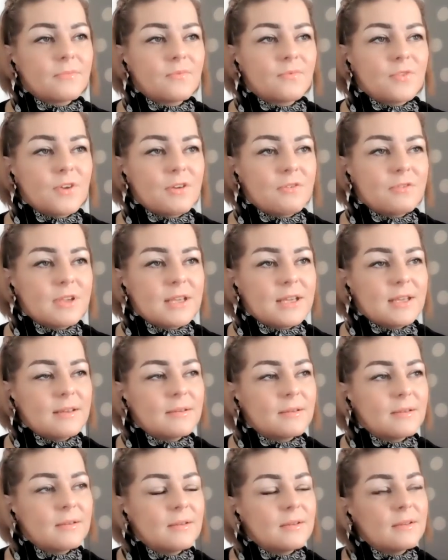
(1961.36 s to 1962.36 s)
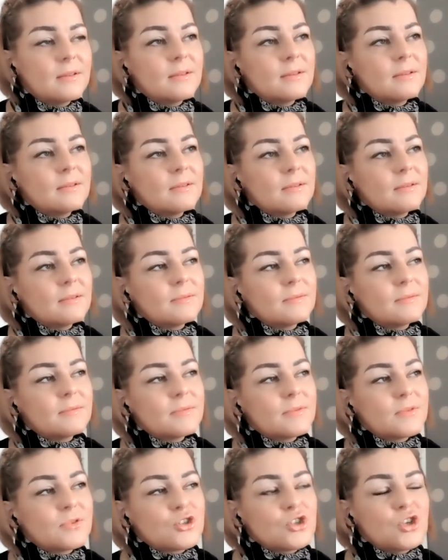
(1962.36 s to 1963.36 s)
very
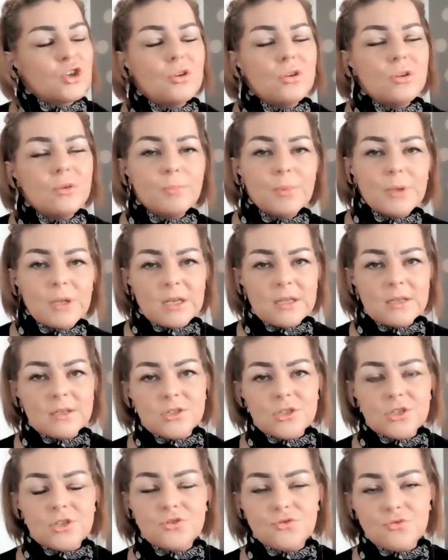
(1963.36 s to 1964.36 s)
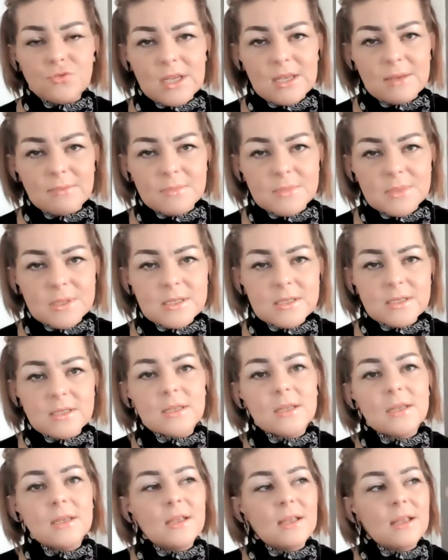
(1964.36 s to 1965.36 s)
turbulent dreams,
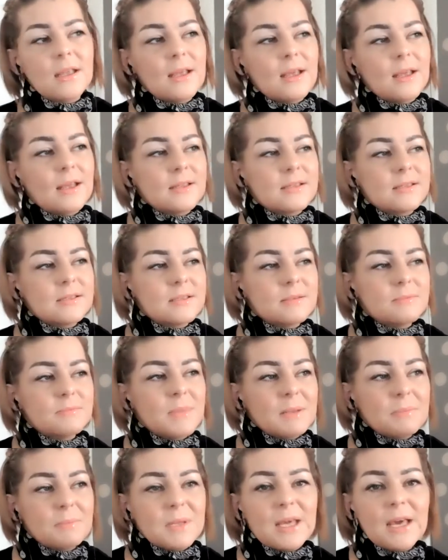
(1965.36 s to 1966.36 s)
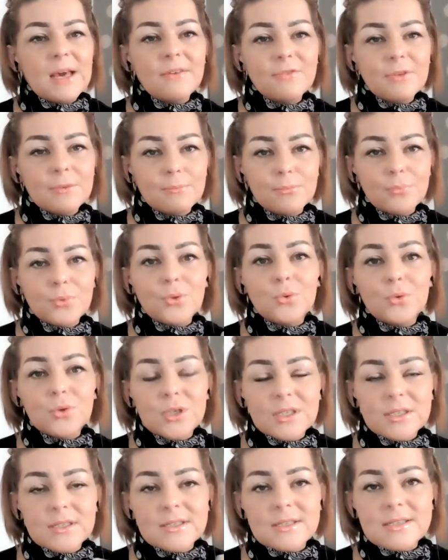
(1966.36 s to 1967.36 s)
and might be having
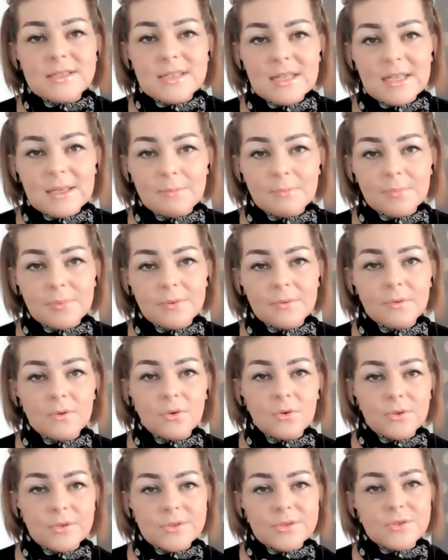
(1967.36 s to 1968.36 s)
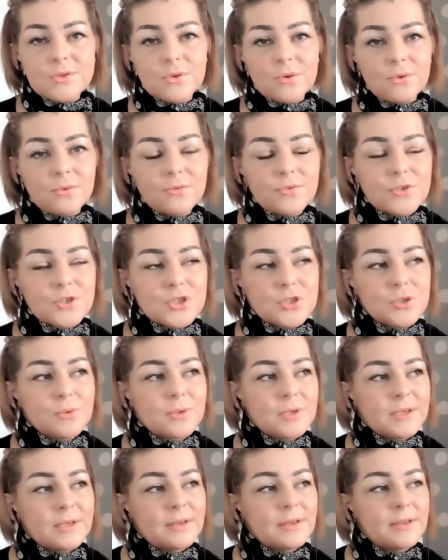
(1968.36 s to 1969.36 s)
broken sleep also, for
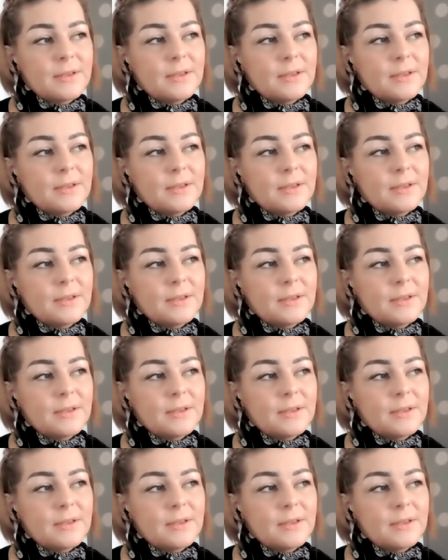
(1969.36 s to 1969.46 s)
sure.